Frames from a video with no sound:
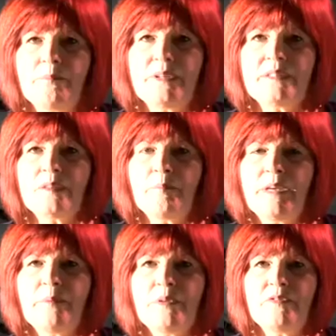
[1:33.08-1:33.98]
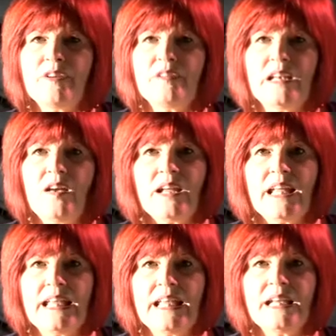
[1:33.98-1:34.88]
but some people are very
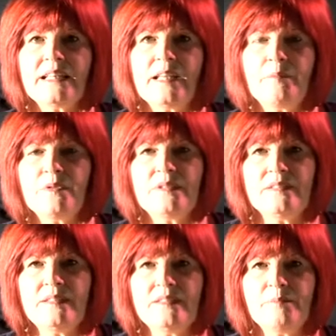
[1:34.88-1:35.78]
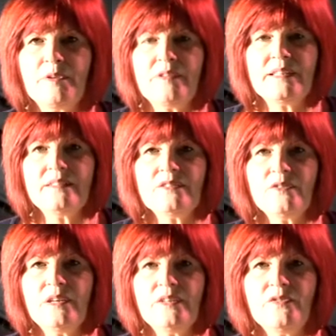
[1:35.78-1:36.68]
lucky and able to see spirit in
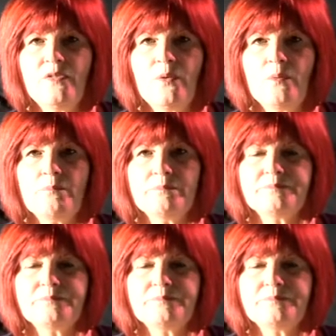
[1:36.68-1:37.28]
solid form.